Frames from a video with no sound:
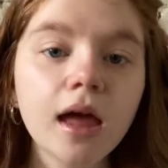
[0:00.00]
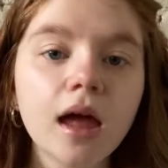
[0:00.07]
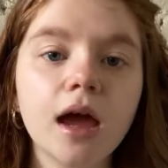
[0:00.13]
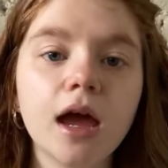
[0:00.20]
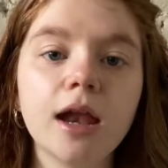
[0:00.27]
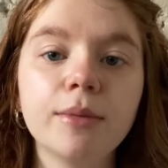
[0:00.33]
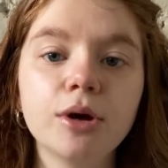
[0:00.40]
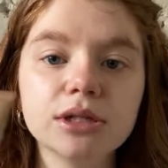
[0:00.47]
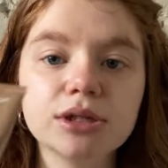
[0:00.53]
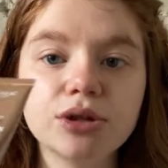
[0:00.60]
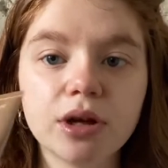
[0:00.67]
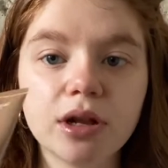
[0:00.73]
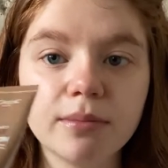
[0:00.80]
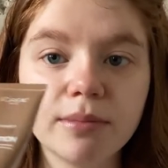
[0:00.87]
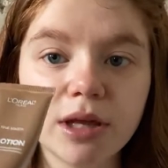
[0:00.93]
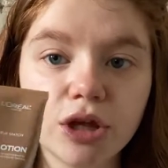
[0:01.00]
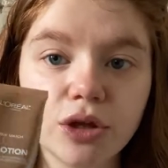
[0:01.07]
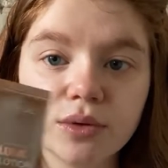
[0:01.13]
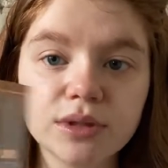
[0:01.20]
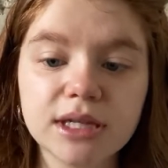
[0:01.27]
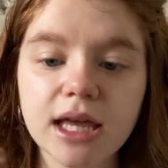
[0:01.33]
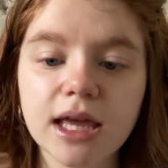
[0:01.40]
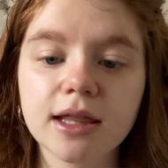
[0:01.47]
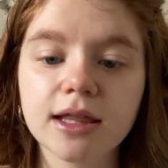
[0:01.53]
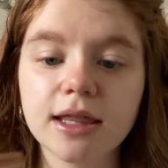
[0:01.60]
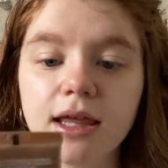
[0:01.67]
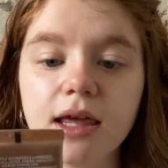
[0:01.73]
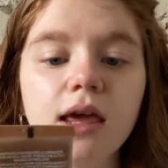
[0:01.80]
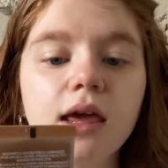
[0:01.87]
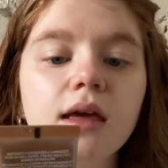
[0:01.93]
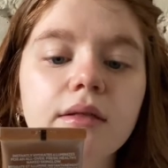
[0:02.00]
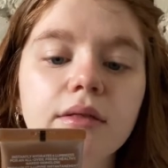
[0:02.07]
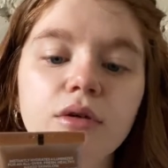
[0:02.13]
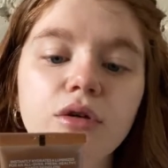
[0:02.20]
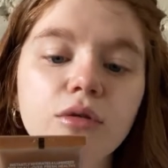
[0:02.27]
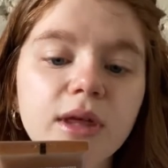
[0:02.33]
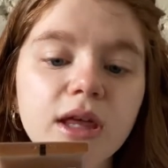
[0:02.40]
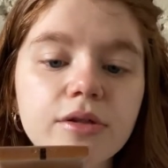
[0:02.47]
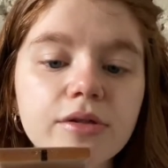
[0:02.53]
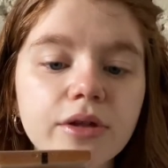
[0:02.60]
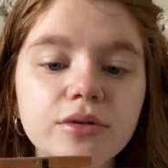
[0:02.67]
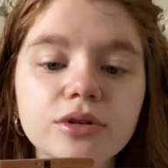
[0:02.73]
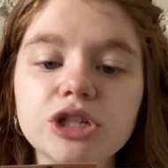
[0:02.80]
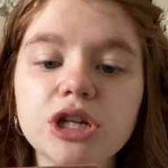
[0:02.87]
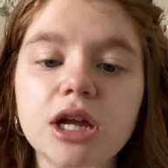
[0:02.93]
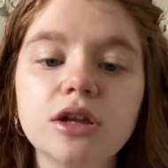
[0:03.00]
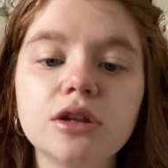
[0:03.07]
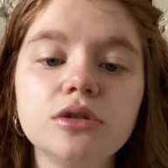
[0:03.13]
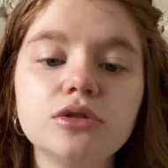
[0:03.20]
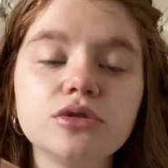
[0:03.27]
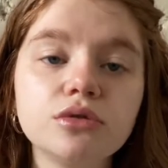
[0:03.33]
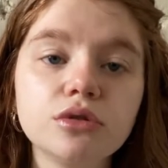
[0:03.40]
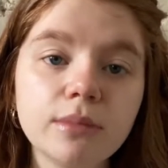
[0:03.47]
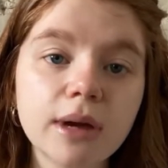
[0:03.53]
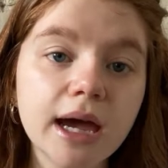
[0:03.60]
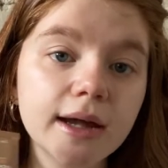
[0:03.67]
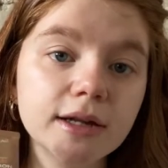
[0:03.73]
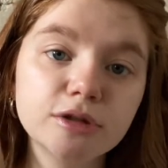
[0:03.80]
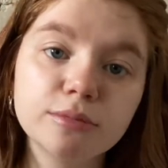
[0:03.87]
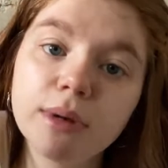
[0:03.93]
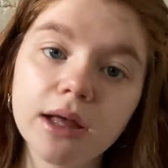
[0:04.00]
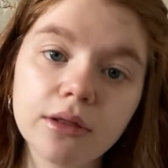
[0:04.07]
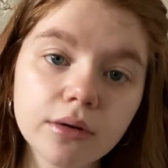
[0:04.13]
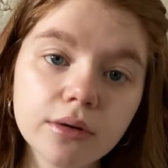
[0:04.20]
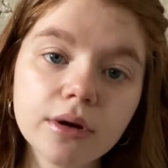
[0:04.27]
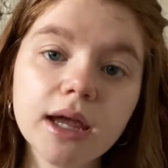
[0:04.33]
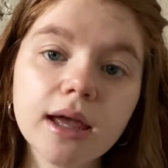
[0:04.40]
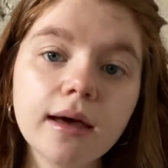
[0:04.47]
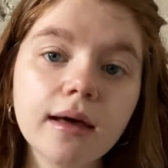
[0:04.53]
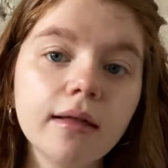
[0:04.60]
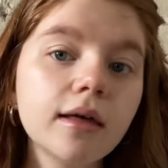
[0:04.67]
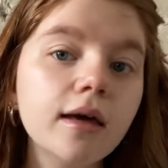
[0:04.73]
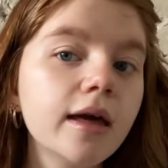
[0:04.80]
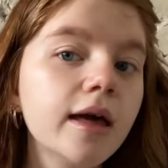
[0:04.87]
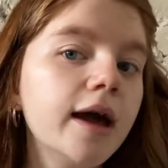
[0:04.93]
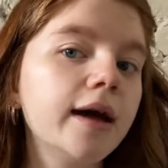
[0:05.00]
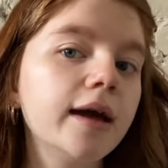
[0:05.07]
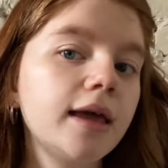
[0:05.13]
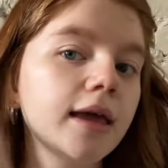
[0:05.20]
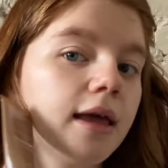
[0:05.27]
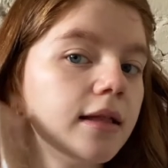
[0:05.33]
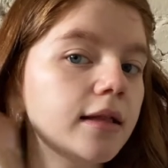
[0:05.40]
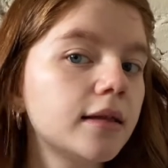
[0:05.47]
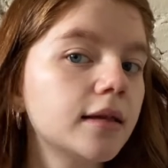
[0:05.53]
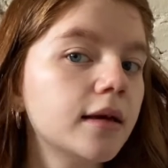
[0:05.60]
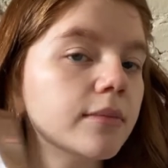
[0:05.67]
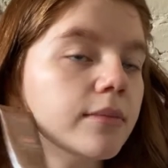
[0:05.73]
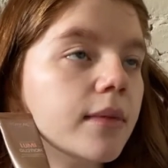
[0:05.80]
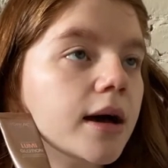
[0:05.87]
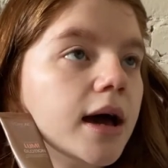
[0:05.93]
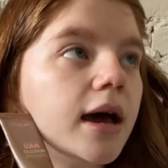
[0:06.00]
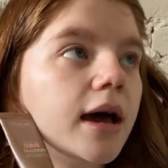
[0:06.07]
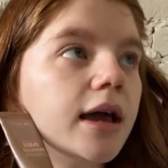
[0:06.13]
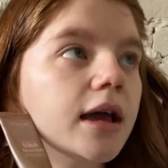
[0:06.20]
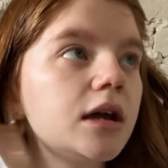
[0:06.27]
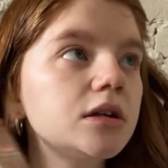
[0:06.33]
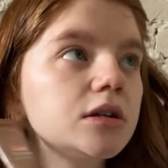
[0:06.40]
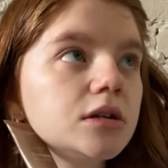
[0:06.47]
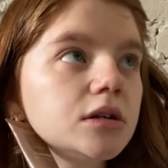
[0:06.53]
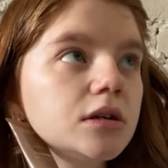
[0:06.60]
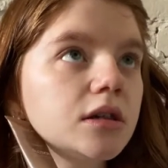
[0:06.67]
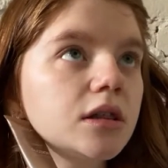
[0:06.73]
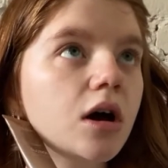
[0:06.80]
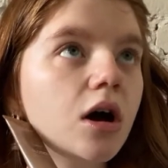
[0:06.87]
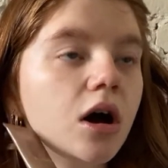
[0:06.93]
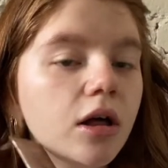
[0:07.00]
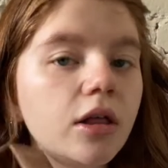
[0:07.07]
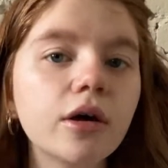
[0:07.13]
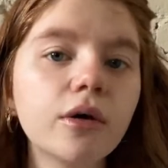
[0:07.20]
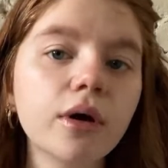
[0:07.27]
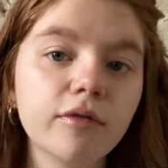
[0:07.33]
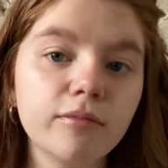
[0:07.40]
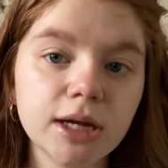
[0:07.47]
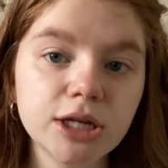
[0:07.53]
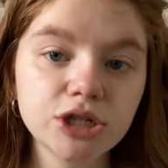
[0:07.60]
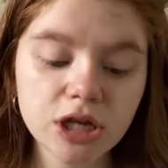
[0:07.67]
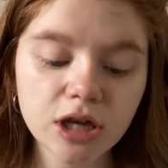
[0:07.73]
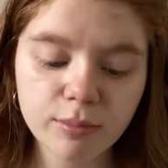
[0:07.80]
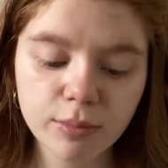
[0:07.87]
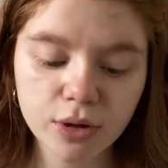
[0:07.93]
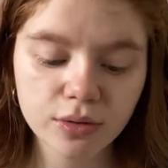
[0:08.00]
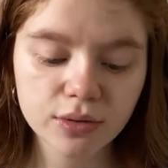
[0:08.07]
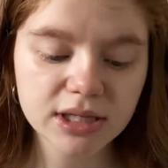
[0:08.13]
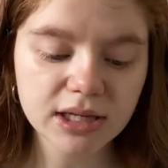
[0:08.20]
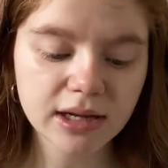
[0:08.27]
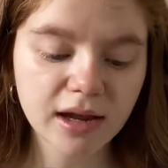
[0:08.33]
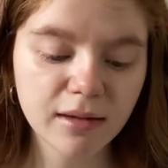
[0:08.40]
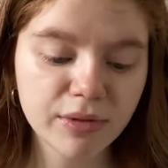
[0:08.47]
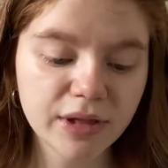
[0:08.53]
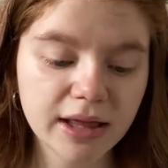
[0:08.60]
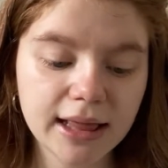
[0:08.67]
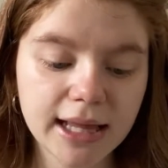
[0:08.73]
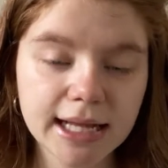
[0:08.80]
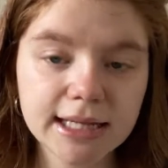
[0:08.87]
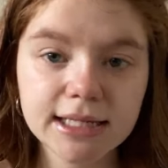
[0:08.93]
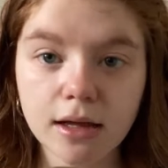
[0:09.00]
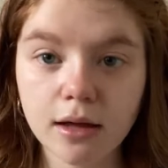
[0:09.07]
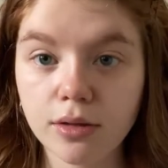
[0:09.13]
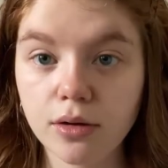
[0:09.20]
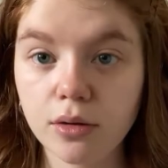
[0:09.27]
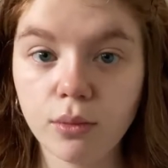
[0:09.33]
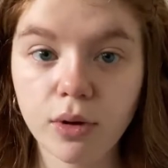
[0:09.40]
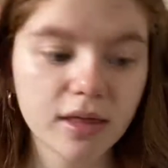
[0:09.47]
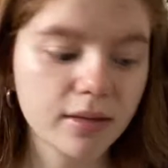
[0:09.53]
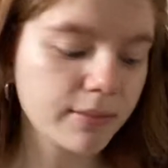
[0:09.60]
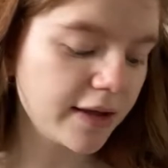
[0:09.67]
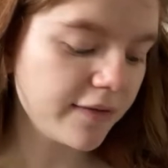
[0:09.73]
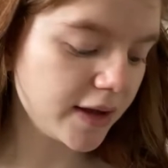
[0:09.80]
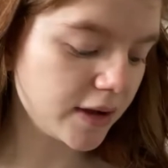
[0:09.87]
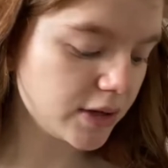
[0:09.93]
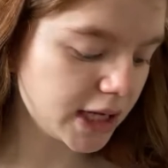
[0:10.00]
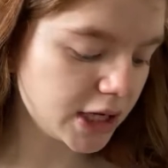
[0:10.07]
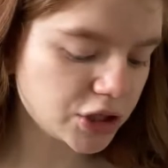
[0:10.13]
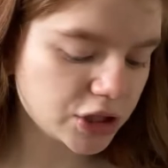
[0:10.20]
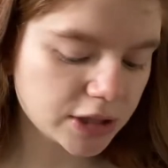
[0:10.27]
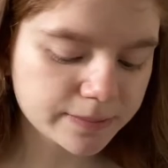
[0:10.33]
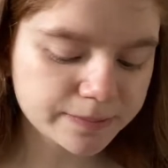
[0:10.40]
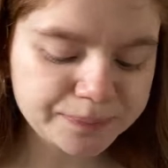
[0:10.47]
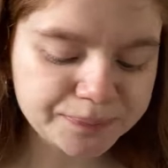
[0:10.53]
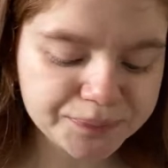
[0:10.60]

And I'm also going to be using the Lumi Glotion True Match by L'Oreal in the hollow of my cheekbones, and I blend that together with my foundation.